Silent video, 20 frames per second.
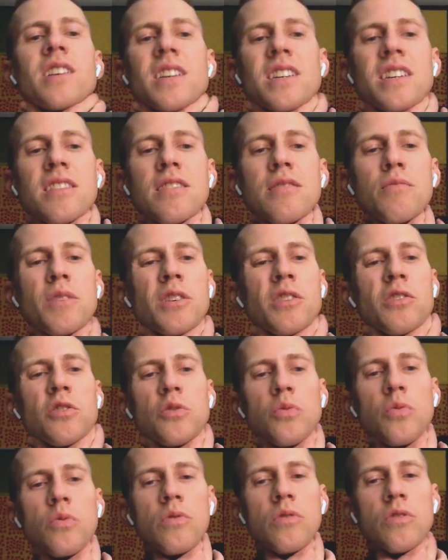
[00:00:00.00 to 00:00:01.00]
like I got some like
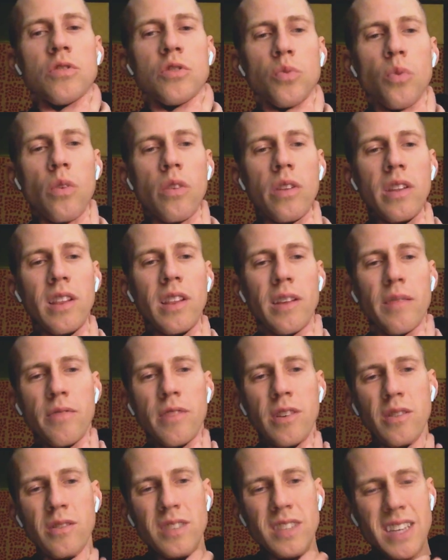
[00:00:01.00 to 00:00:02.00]
swollen
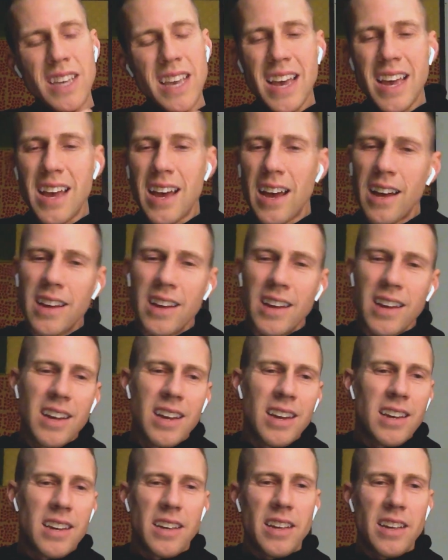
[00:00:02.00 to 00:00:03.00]
lymph nodes. Yeah.
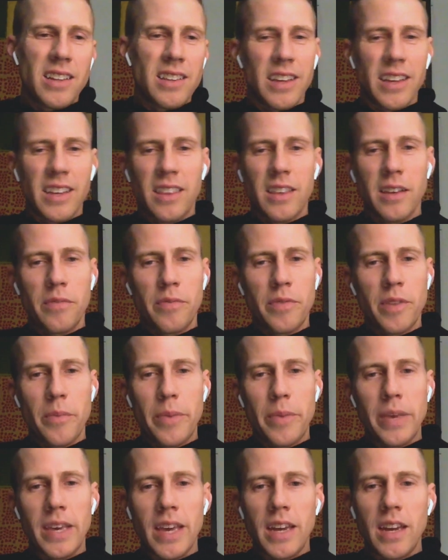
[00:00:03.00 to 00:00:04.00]
Like the
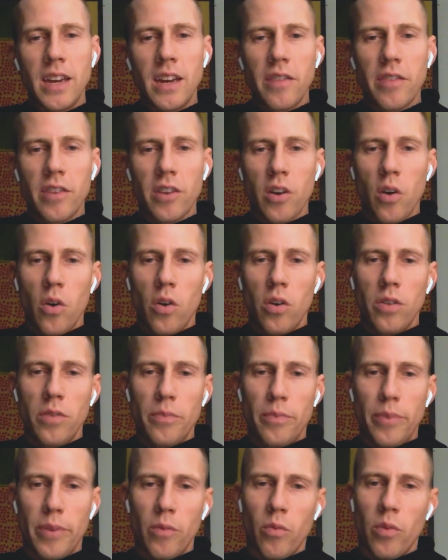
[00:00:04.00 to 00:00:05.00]
beginning of a
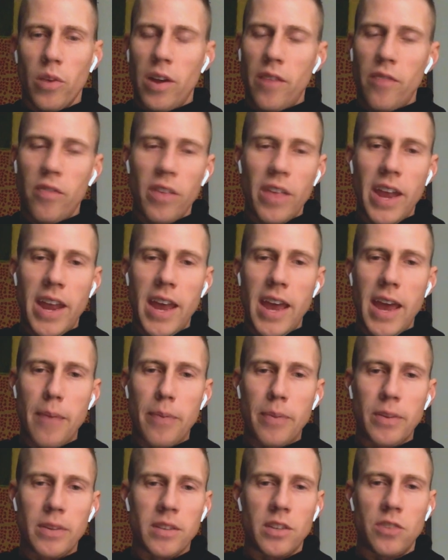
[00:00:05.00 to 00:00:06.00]
cold, but whenever that
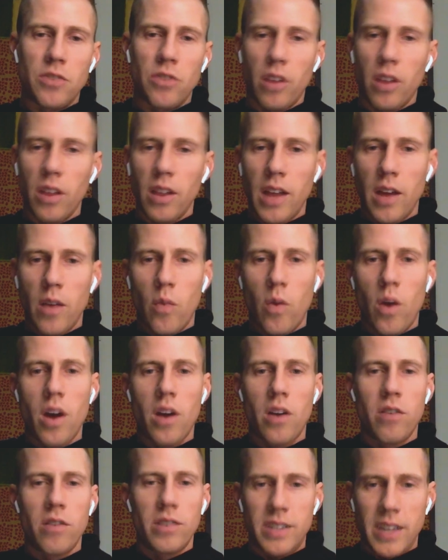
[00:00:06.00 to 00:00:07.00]
happens, I drink a lot of
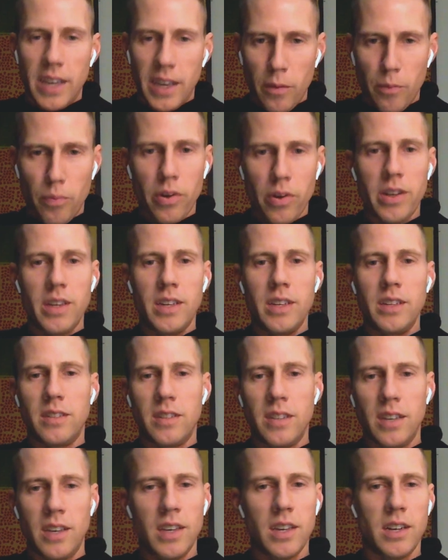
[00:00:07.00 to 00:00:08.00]
water and take it pretty
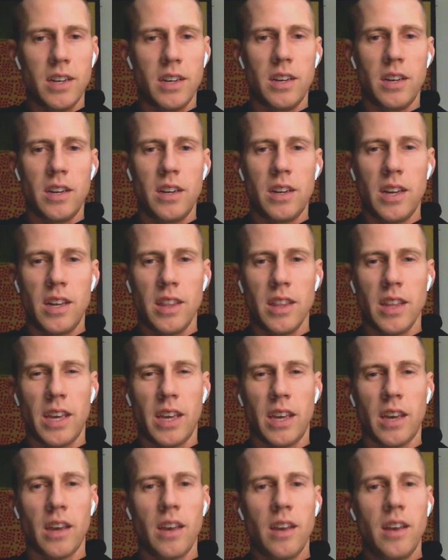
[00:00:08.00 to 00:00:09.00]
easy. And
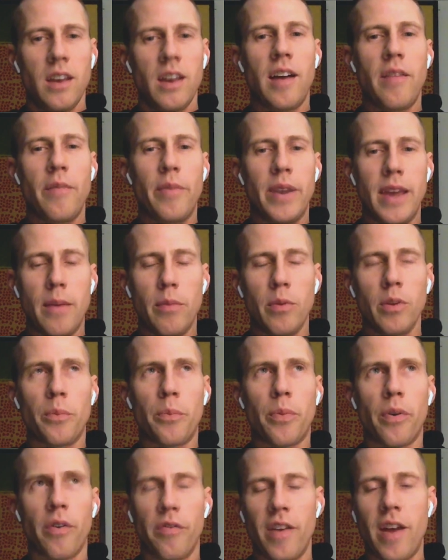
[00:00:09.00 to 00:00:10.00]
like, I've been able to
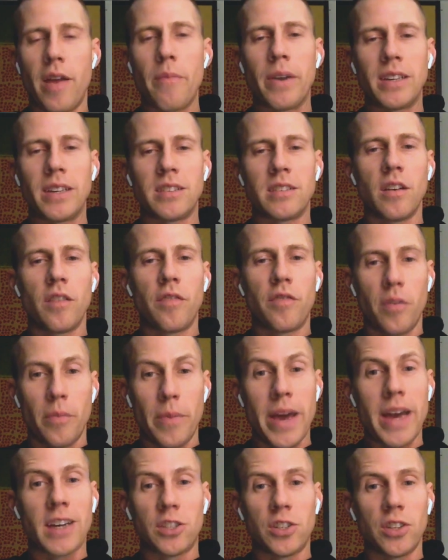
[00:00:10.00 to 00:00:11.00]
prevent myself from
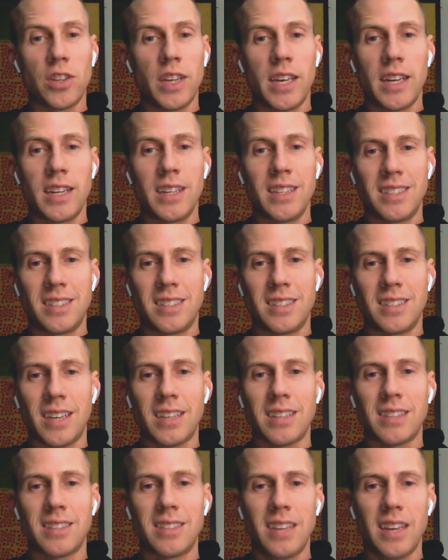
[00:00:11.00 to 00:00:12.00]
actually getting
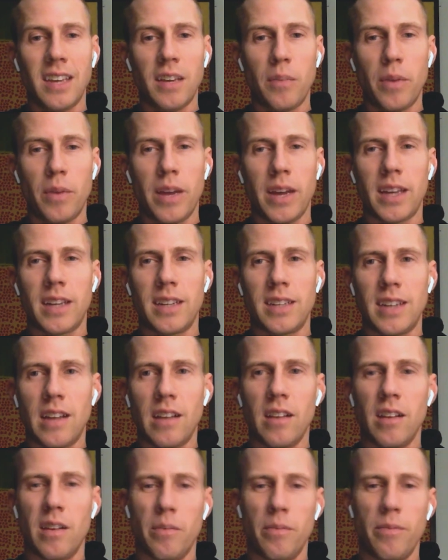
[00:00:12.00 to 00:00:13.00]
sick, but I can
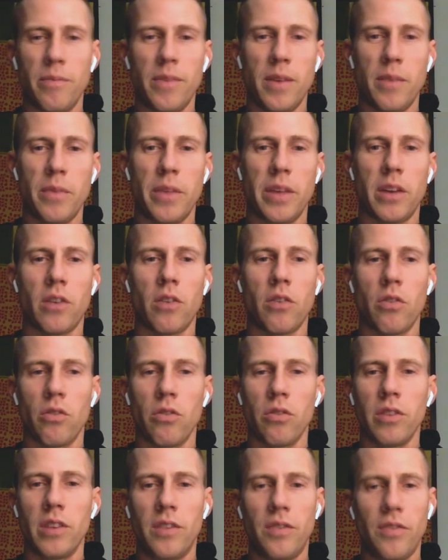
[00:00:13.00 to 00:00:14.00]
tell I'm like
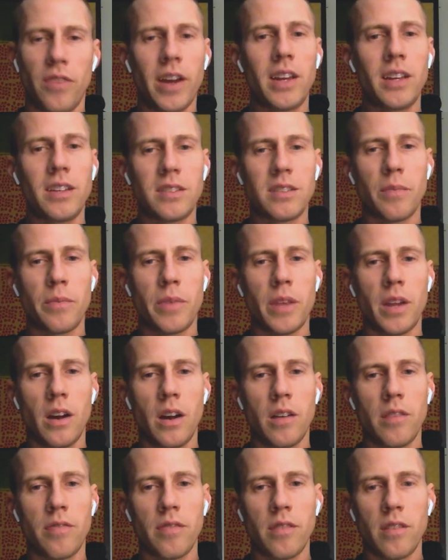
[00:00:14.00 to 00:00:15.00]
early fighting something
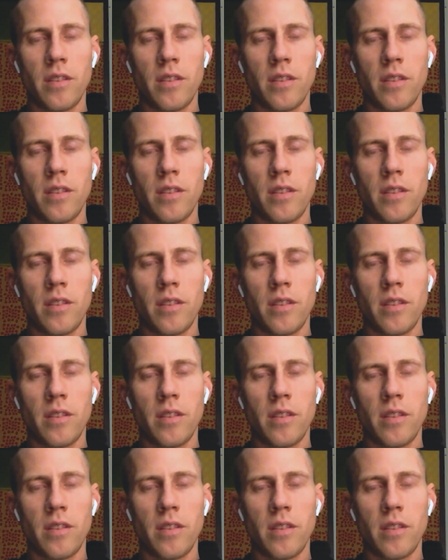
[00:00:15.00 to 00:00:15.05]
off.